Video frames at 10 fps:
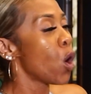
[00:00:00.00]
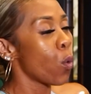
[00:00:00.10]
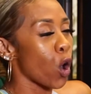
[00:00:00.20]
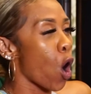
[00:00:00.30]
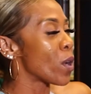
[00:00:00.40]

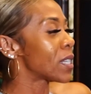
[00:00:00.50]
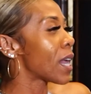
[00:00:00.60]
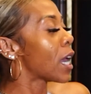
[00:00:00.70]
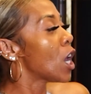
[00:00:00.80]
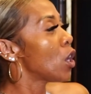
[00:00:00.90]
we're always
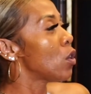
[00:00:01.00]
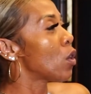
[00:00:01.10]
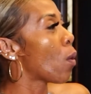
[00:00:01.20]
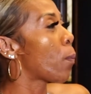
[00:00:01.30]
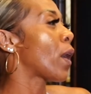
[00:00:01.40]
like, you
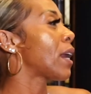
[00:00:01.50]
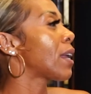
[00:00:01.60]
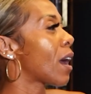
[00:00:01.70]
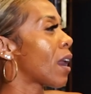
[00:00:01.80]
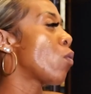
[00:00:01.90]
know, praying to
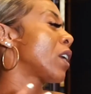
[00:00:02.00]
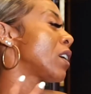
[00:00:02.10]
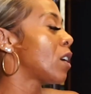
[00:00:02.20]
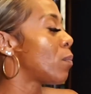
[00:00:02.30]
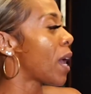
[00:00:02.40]
God, I want a
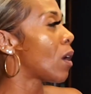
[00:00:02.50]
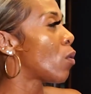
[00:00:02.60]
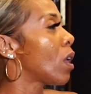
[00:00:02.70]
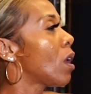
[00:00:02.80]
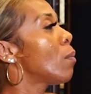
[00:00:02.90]
good man.
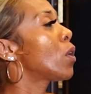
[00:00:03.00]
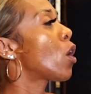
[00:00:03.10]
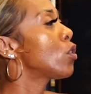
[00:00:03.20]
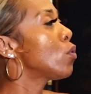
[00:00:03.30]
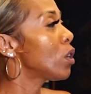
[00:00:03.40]
But
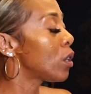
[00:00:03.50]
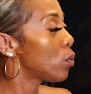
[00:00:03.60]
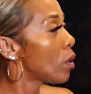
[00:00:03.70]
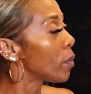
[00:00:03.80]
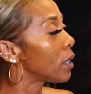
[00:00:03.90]
are you a good
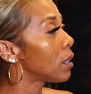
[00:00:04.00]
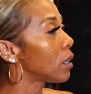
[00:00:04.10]
woman?